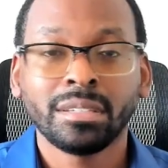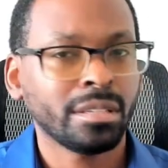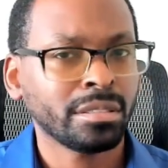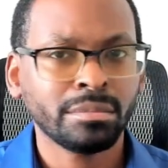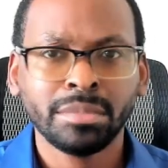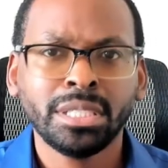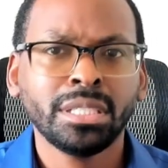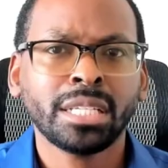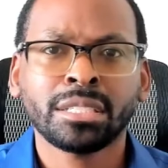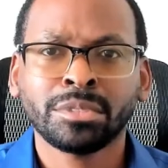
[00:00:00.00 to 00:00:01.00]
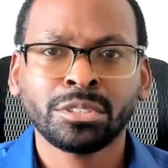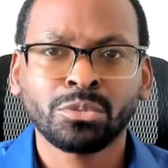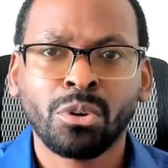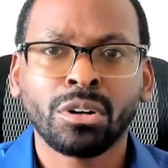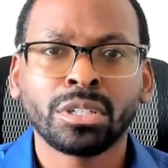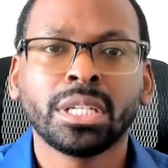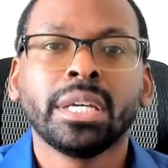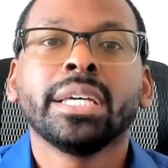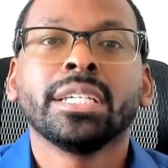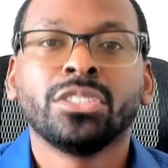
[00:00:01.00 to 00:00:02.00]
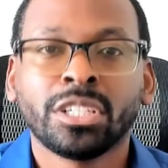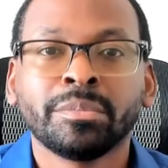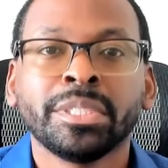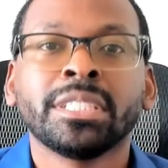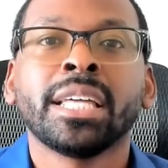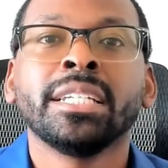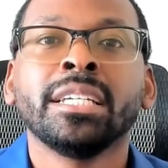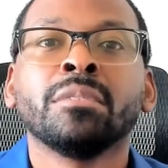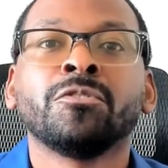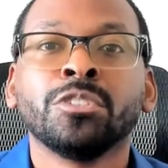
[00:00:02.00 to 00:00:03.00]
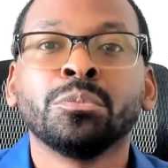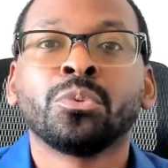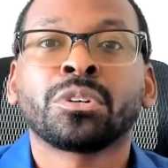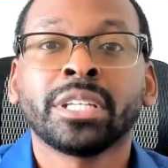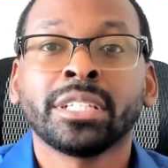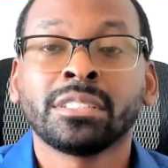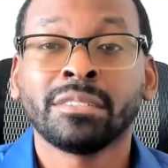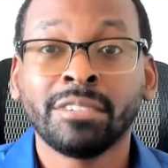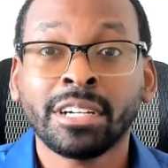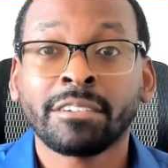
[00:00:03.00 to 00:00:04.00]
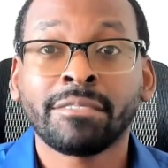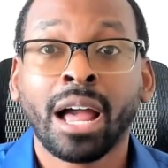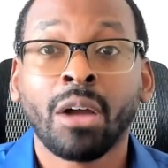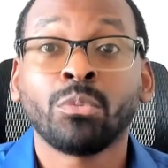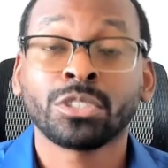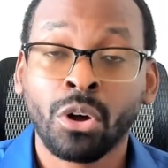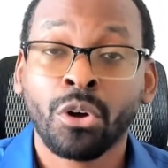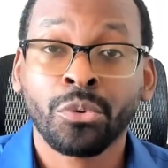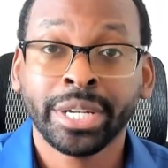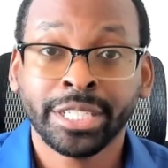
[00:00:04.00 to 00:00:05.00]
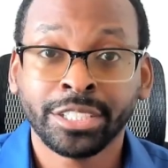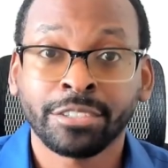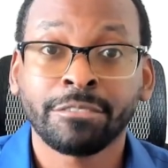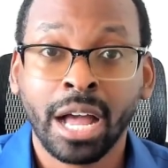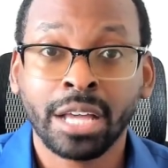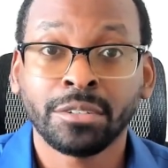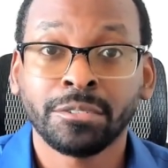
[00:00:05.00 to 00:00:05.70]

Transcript: Doesn't mean that something's wrong, it just means they need a few more things to verify what's already in your file.